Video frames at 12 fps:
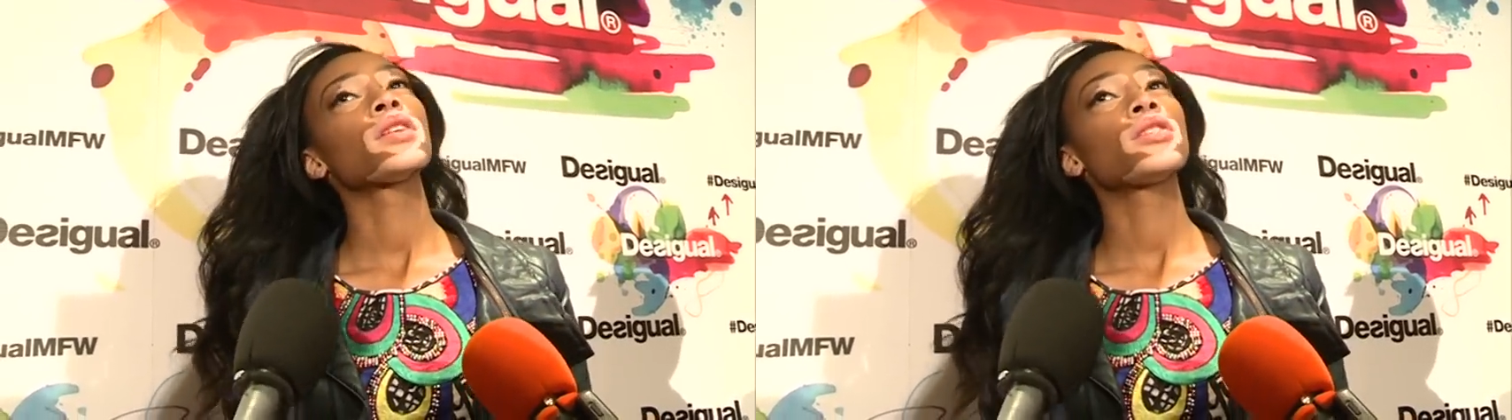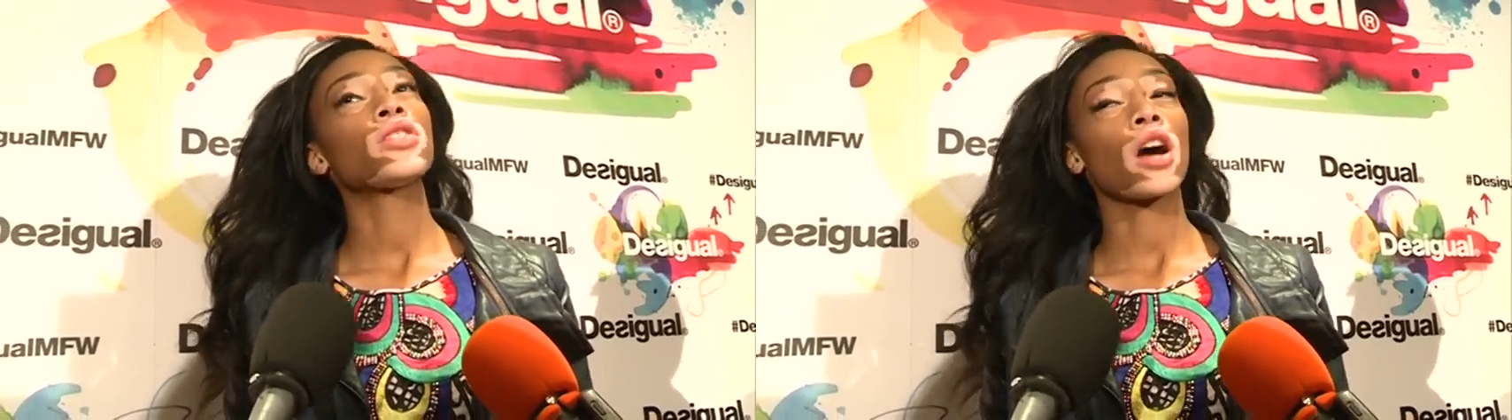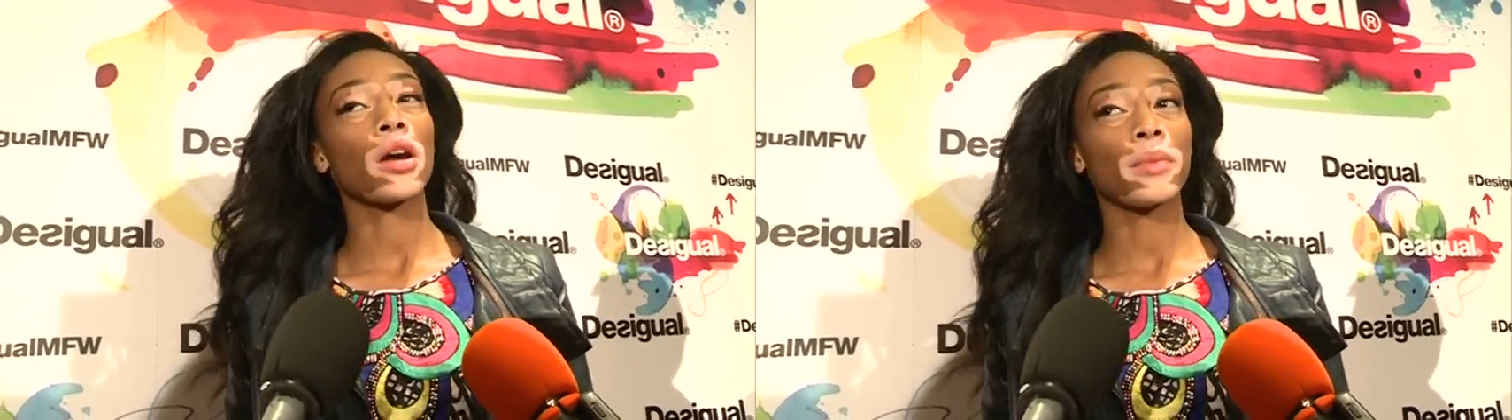
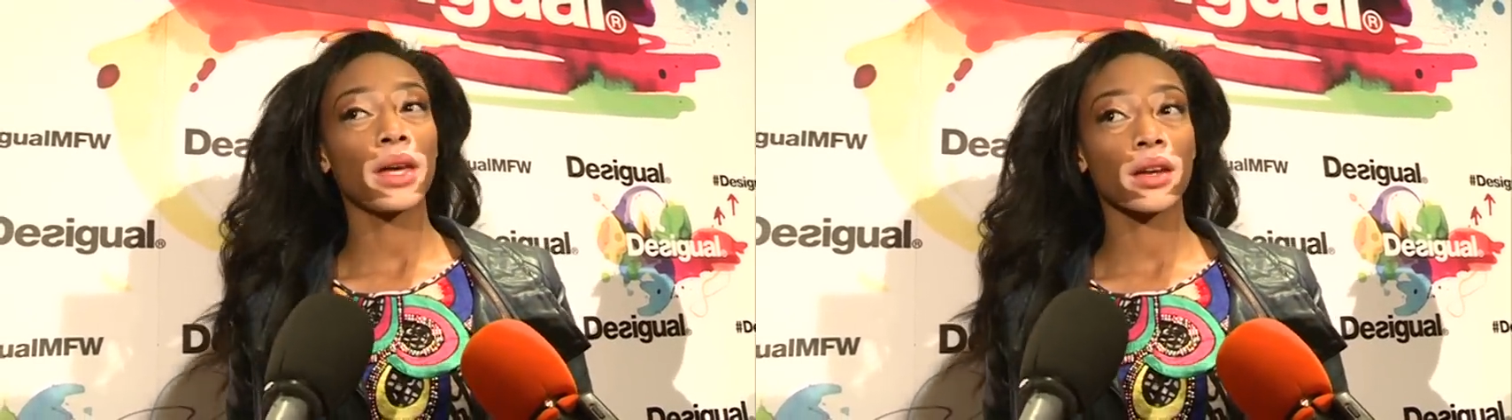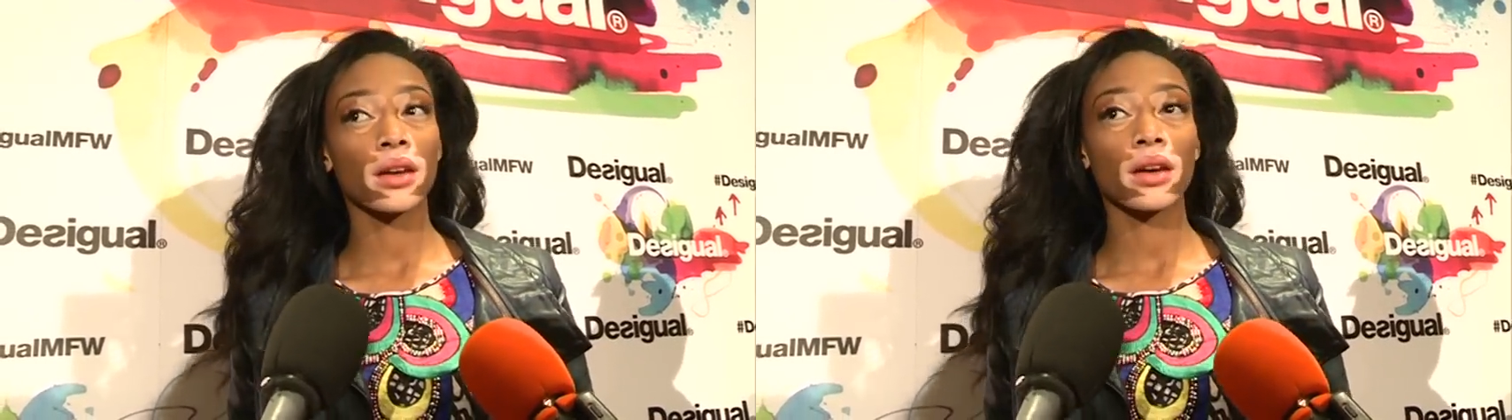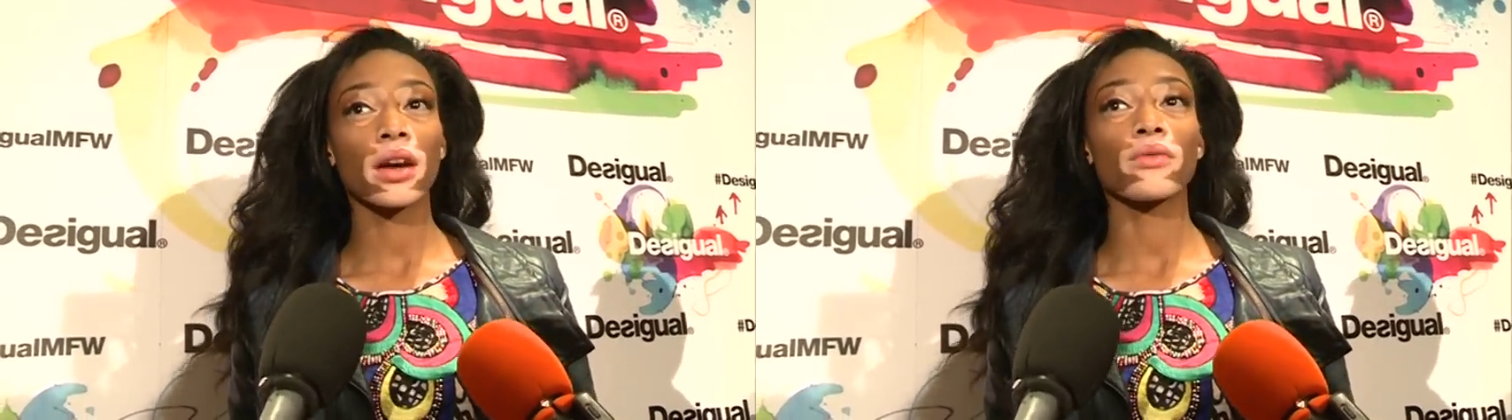
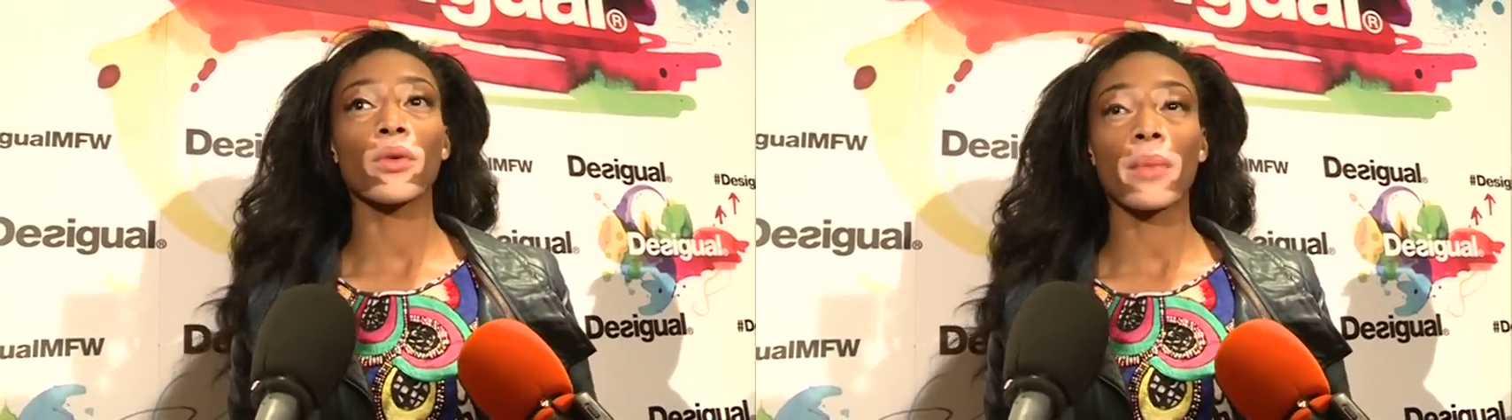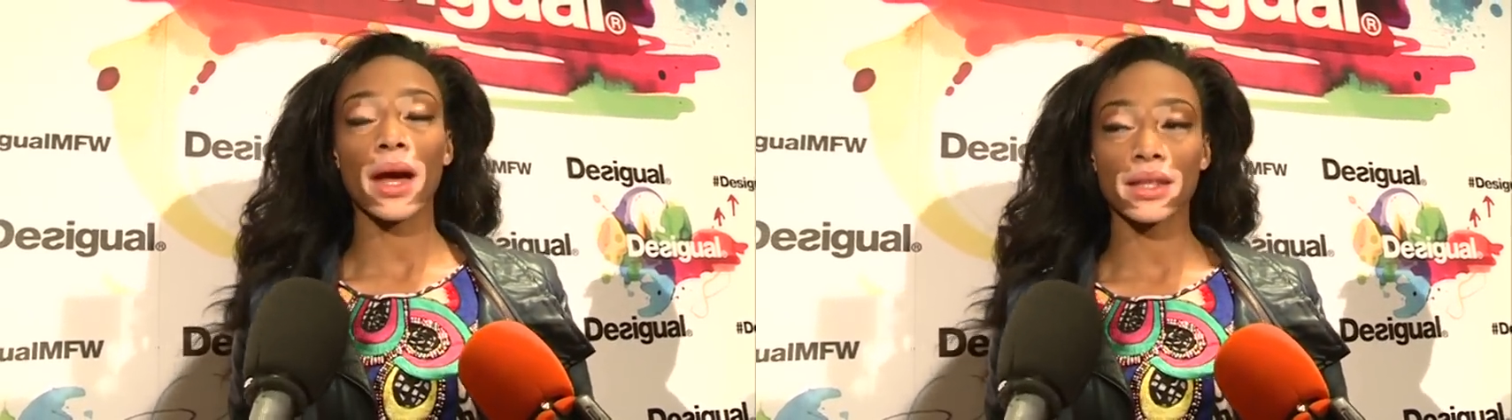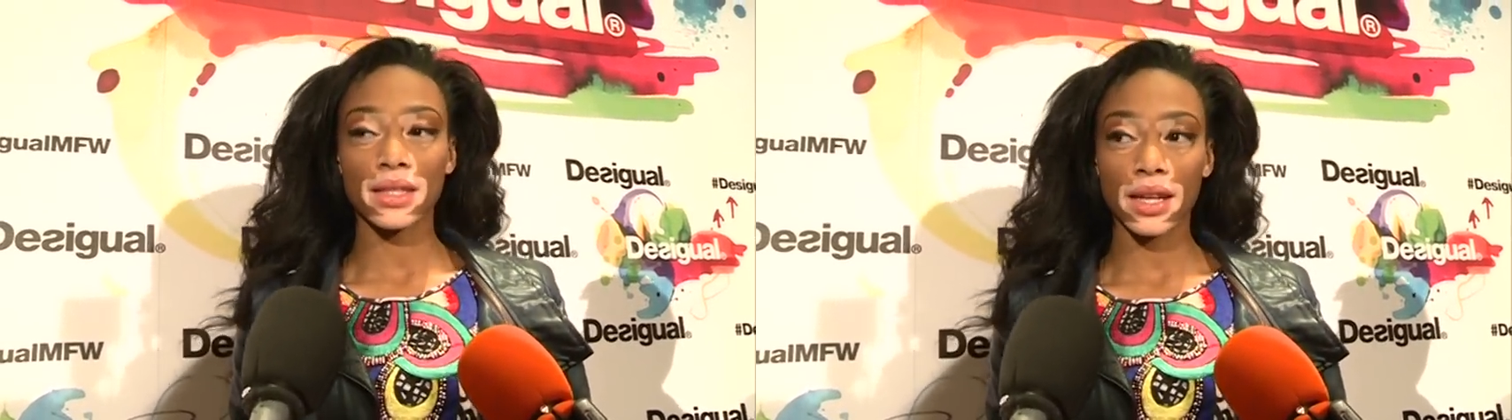Charming,
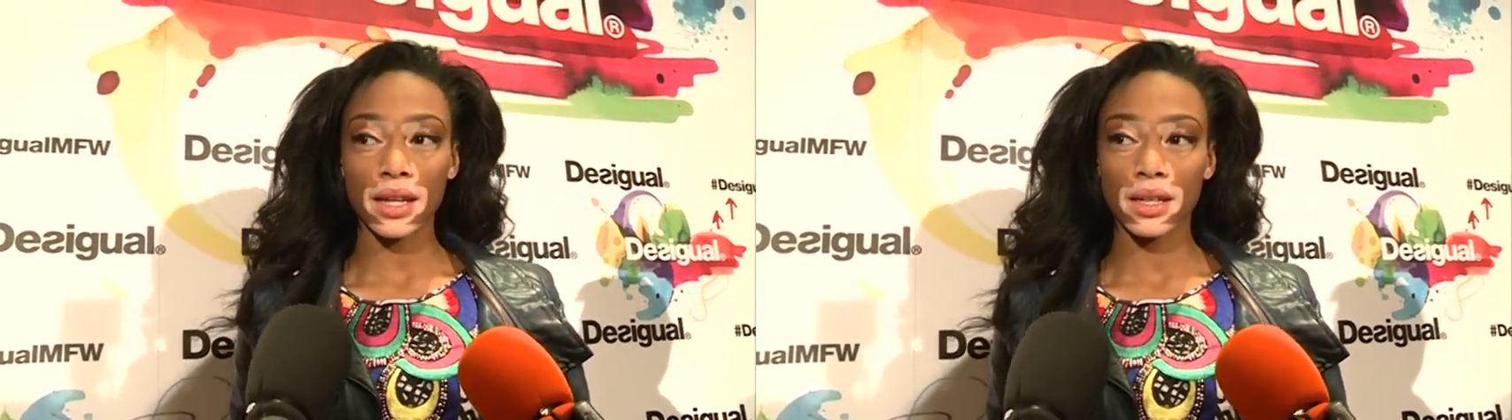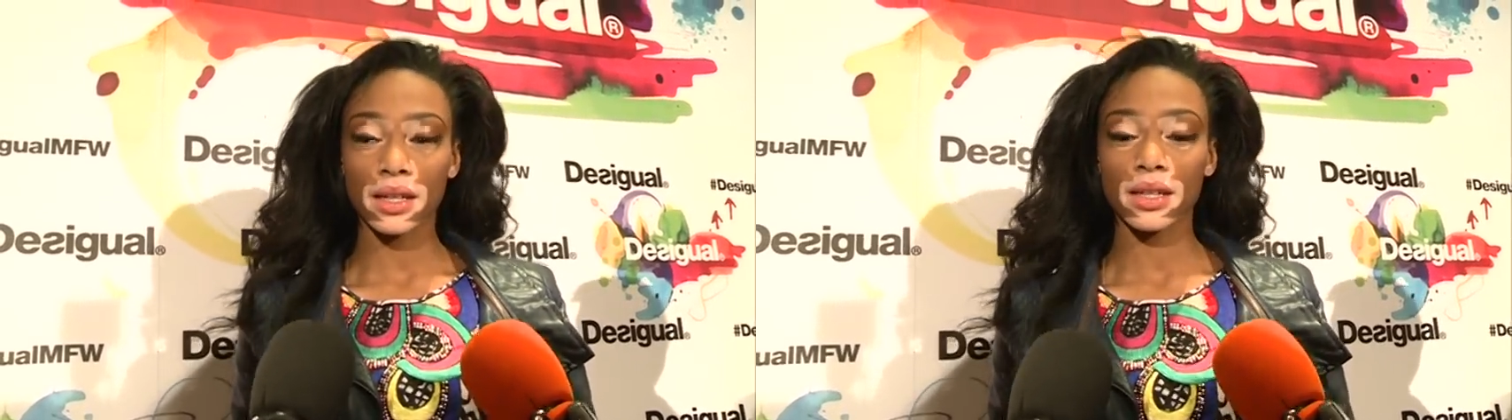romantic,